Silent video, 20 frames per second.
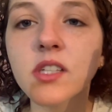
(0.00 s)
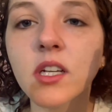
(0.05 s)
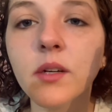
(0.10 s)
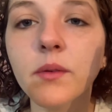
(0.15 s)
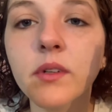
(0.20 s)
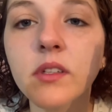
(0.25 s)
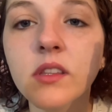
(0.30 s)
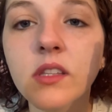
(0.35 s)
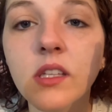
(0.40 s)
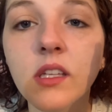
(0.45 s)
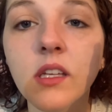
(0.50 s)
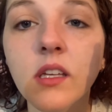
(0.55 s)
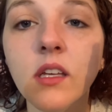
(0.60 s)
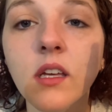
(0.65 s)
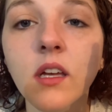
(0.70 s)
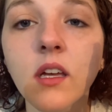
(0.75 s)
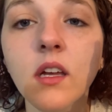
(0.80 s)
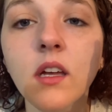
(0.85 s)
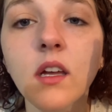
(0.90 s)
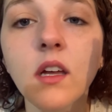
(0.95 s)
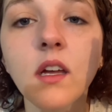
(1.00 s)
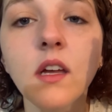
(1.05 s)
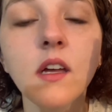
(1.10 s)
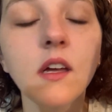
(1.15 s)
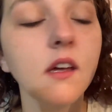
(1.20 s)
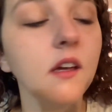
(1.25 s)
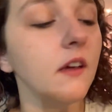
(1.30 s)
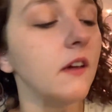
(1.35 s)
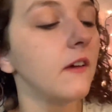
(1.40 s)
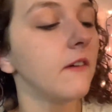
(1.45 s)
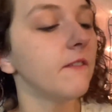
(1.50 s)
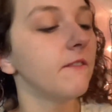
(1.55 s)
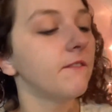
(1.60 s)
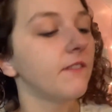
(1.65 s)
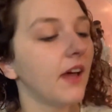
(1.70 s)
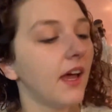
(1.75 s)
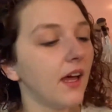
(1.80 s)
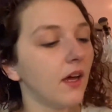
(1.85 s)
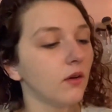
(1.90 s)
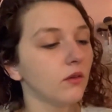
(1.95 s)
with the
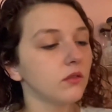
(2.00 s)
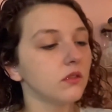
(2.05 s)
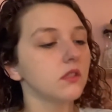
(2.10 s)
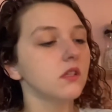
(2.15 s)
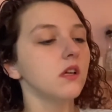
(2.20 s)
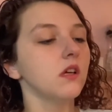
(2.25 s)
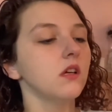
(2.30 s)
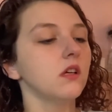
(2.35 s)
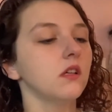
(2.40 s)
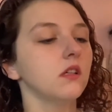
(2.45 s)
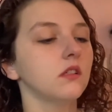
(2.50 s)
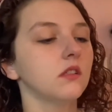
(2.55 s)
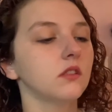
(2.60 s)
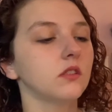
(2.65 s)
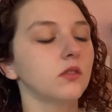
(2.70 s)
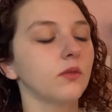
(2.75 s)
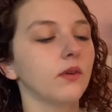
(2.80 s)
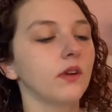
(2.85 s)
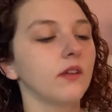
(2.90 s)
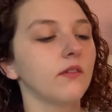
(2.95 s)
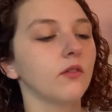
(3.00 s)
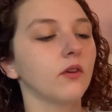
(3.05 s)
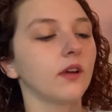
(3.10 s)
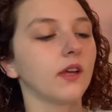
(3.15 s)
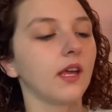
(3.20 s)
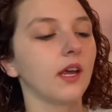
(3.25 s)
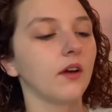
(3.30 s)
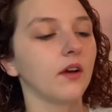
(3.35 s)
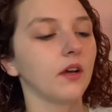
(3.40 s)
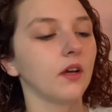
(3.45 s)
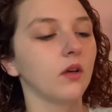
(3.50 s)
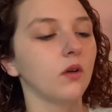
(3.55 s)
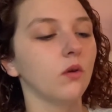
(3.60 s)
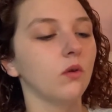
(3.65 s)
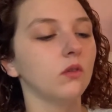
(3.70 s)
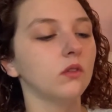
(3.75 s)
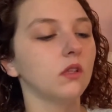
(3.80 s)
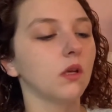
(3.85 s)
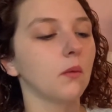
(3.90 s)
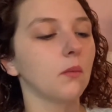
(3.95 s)
Found 24 karat
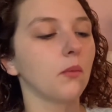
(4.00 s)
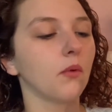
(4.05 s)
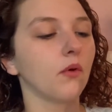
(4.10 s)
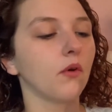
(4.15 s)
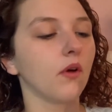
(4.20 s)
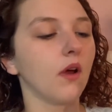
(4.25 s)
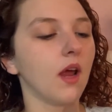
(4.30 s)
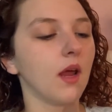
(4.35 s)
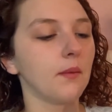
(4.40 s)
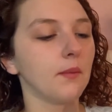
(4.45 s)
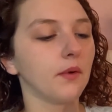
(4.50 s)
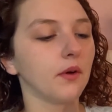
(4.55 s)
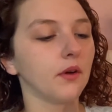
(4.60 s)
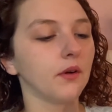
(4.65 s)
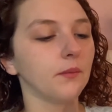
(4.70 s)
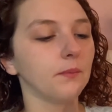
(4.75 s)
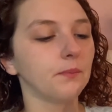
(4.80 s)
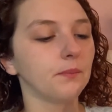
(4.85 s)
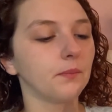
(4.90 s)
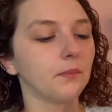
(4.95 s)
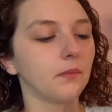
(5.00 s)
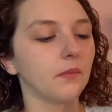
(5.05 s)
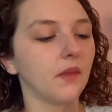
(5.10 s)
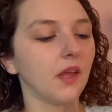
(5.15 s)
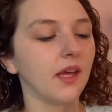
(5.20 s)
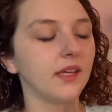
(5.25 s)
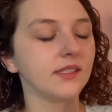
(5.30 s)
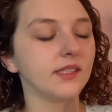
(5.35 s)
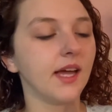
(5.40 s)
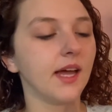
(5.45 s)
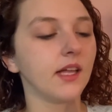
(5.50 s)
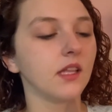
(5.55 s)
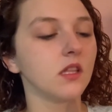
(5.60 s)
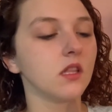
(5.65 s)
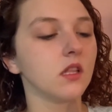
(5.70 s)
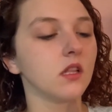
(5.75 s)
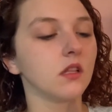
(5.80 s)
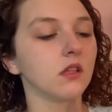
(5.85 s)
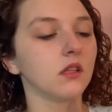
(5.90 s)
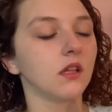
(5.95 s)
gold primer. It has
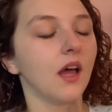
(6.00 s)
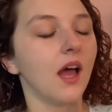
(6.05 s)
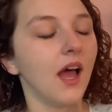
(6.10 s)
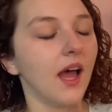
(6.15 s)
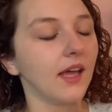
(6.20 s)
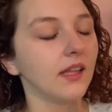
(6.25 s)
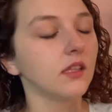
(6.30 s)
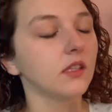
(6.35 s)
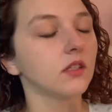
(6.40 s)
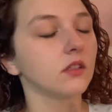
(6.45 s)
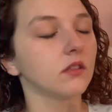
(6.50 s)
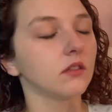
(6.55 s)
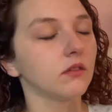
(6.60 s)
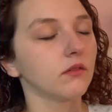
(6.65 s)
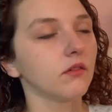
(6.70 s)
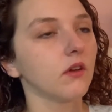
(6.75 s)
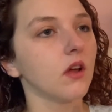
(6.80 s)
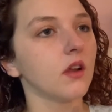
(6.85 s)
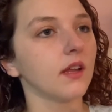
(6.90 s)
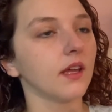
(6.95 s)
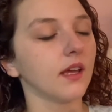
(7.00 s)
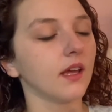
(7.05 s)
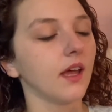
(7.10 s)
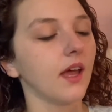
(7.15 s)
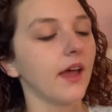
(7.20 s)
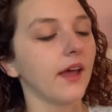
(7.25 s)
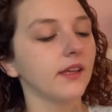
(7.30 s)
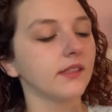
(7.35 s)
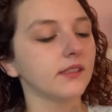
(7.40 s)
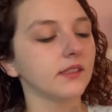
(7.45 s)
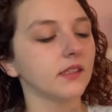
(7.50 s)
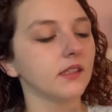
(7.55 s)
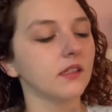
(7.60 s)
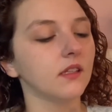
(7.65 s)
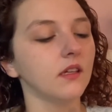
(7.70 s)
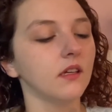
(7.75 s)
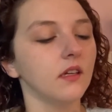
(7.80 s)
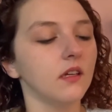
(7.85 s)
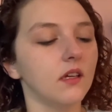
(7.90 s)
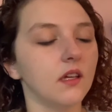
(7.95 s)
hyaluronic acid,
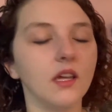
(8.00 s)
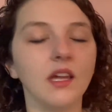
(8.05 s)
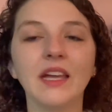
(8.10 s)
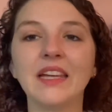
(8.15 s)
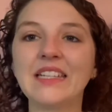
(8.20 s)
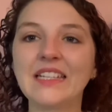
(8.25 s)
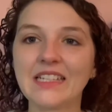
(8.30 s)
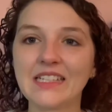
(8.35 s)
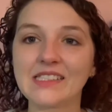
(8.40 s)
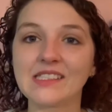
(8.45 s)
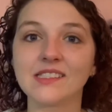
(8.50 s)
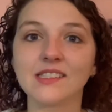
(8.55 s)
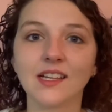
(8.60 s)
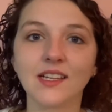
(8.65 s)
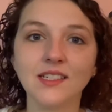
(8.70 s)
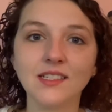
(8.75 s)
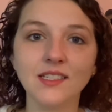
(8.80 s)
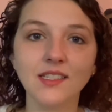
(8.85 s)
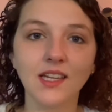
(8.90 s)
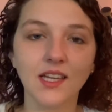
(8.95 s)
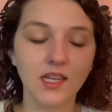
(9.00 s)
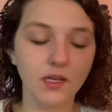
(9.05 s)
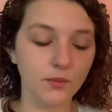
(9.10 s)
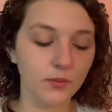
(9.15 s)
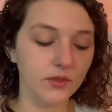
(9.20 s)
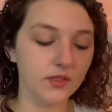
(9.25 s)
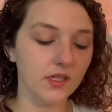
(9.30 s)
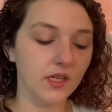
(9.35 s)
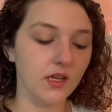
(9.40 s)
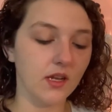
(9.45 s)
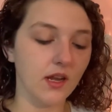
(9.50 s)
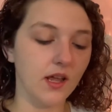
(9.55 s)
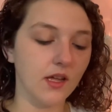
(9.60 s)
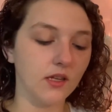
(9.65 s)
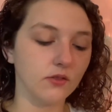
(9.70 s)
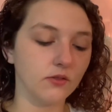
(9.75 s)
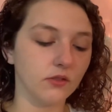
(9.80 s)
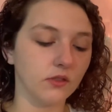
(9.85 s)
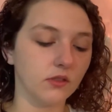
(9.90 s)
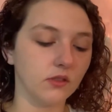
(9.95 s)
and it is 98% natural.